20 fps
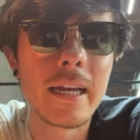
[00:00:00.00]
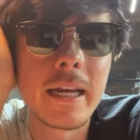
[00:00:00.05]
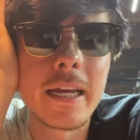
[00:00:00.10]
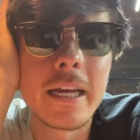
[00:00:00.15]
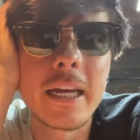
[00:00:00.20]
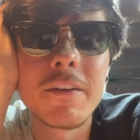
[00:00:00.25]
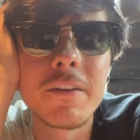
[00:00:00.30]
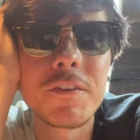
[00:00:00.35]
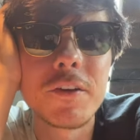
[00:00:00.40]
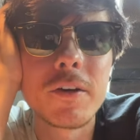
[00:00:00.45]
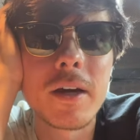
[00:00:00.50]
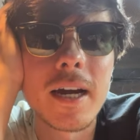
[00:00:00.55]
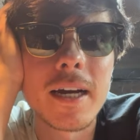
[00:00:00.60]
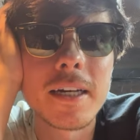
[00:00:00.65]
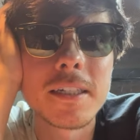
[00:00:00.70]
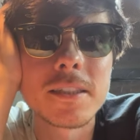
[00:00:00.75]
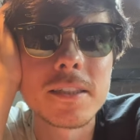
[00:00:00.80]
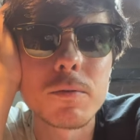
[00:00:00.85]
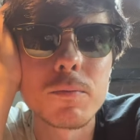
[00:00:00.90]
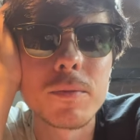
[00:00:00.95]
If you
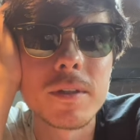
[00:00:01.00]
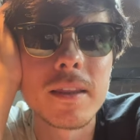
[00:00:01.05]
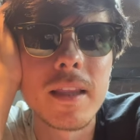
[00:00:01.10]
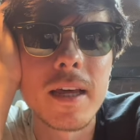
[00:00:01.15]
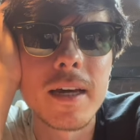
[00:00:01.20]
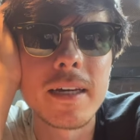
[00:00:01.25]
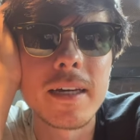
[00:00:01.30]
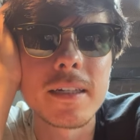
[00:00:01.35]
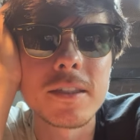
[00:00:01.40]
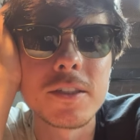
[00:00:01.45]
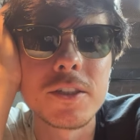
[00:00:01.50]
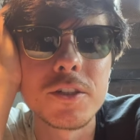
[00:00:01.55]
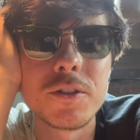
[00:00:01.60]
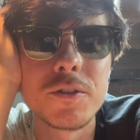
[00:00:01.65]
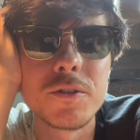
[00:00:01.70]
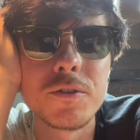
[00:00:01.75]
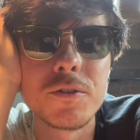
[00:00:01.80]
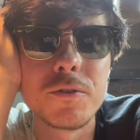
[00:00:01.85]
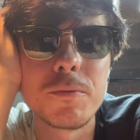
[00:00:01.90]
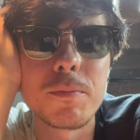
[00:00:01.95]
guys would like to